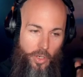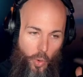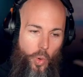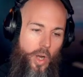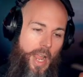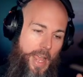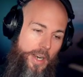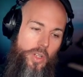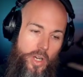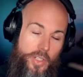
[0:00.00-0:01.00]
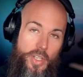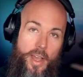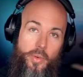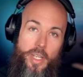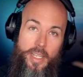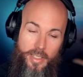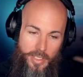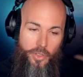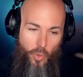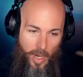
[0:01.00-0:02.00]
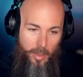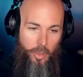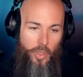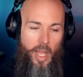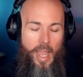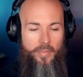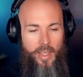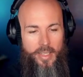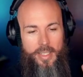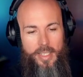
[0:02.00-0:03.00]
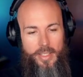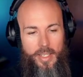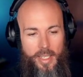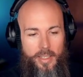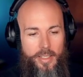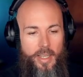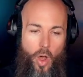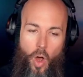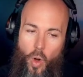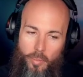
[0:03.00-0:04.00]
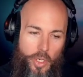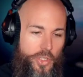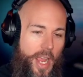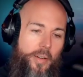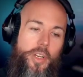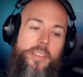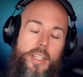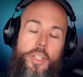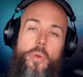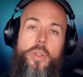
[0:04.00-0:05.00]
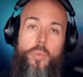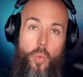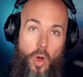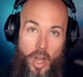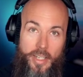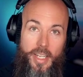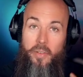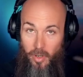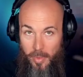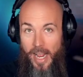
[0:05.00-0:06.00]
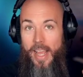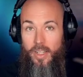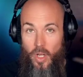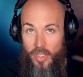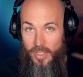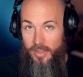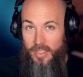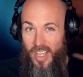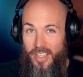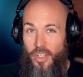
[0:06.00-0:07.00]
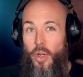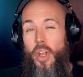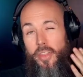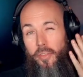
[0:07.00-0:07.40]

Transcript: Korg analog sound is incredible, and that this is almost everything you could want from an analog synthesizer.